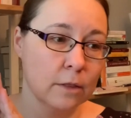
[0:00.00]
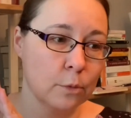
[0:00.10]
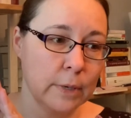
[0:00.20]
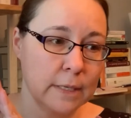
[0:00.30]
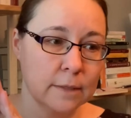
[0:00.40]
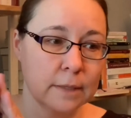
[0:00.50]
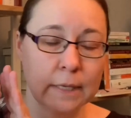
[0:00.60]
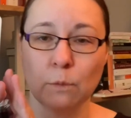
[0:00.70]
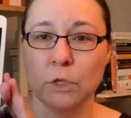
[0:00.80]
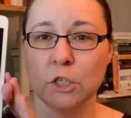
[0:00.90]
the reason
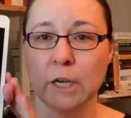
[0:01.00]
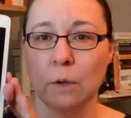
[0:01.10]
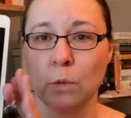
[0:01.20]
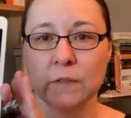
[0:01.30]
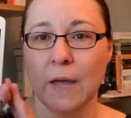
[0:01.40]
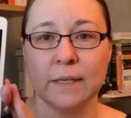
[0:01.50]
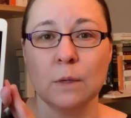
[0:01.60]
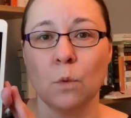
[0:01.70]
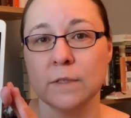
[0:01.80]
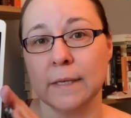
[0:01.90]
he was jailed was that he
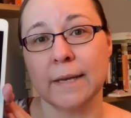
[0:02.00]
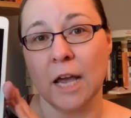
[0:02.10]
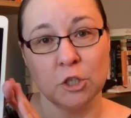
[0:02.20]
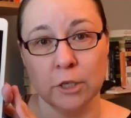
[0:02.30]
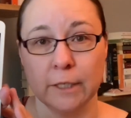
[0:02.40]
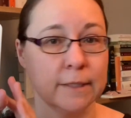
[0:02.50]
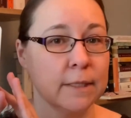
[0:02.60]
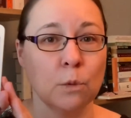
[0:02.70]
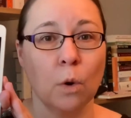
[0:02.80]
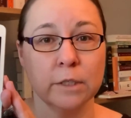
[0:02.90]
was a nationalist.
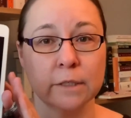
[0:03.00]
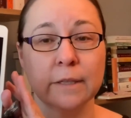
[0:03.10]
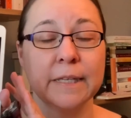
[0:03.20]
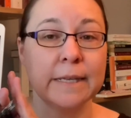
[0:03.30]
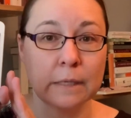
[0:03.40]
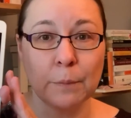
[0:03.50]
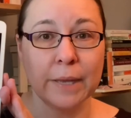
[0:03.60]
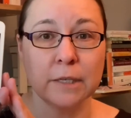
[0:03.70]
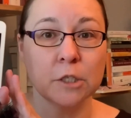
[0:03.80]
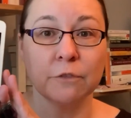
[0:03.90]
He wanted the
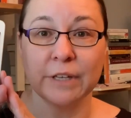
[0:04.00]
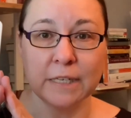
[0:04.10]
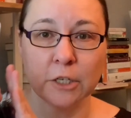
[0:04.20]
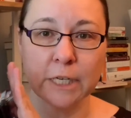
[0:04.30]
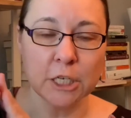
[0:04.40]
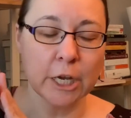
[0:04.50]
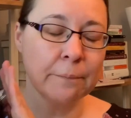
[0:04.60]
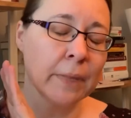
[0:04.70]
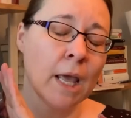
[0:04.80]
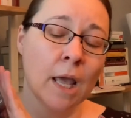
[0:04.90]
independence of Indonesia,
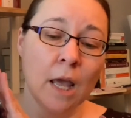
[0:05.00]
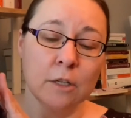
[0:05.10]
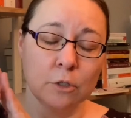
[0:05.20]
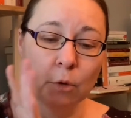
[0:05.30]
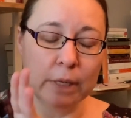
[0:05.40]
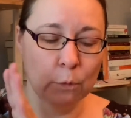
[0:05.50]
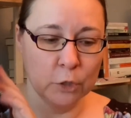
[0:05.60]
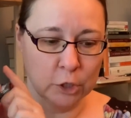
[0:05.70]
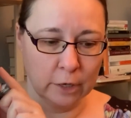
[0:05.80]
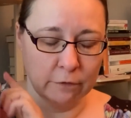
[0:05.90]
so he
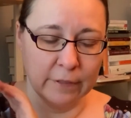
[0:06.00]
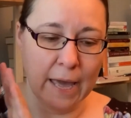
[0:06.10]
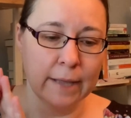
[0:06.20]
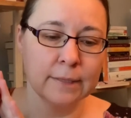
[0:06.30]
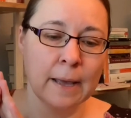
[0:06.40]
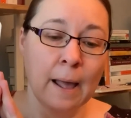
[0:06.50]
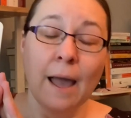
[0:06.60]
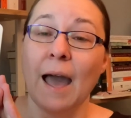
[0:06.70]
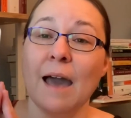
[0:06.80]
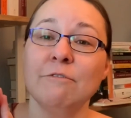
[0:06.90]
was jailed for that.
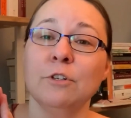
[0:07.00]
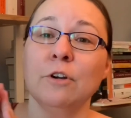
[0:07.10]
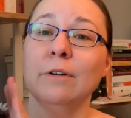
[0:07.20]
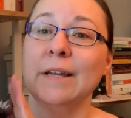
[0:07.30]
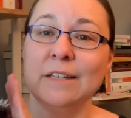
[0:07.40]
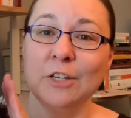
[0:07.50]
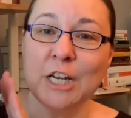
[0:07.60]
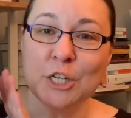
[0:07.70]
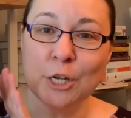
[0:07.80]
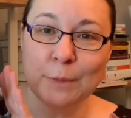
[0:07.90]
After
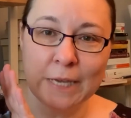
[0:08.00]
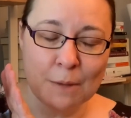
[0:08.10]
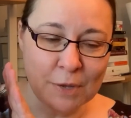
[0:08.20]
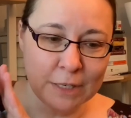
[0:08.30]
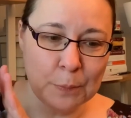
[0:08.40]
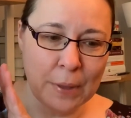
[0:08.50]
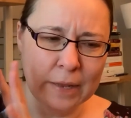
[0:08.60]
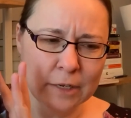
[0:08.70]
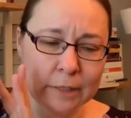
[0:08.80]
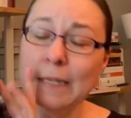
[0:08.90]
Indonesia became
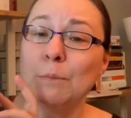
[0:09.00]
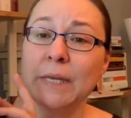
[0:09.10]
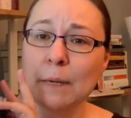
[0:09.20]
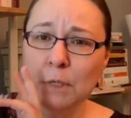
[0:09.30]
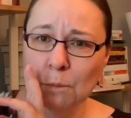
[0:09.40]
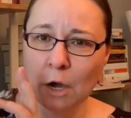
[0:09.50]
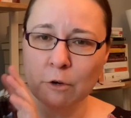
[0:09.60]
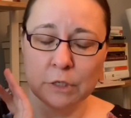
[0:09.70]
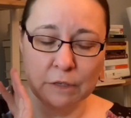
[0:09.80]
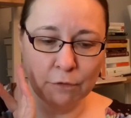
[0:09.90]
independent, it became a
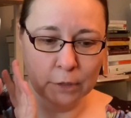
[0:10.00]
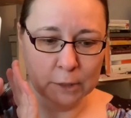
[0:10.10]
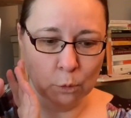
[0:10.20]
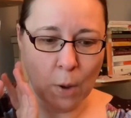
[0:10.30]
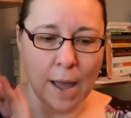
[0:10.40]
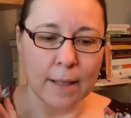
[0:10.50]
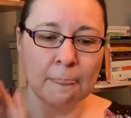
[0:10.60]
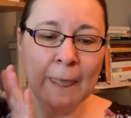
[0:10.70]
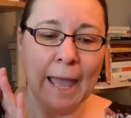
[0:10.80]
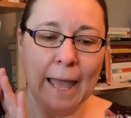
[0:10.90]
democracy for a little while,
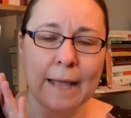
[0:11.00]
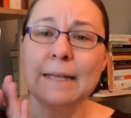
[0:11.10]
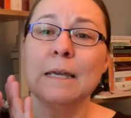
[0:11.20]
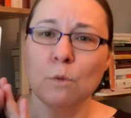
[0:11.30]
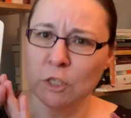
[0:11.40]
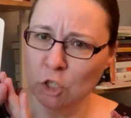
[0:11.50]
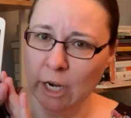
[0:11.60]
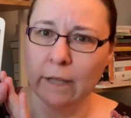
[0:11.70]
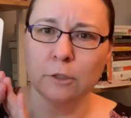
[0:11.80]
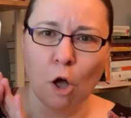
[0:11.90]
and he was
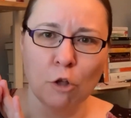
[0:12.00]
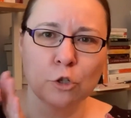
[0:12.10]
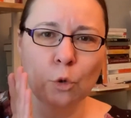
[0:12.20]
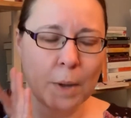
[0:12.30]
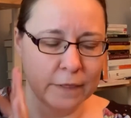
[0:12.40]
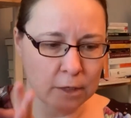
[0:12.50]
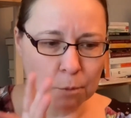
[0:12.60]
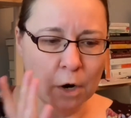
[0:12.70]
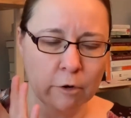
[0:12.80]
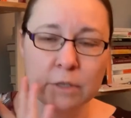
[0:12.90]
jailed also by the
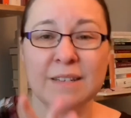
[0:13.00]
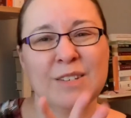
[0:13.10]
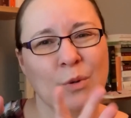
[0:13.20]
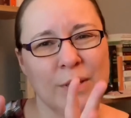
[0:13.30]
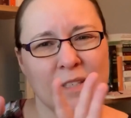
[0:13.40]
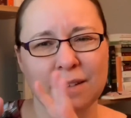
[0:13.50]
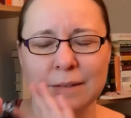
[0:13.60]
democracy, so it's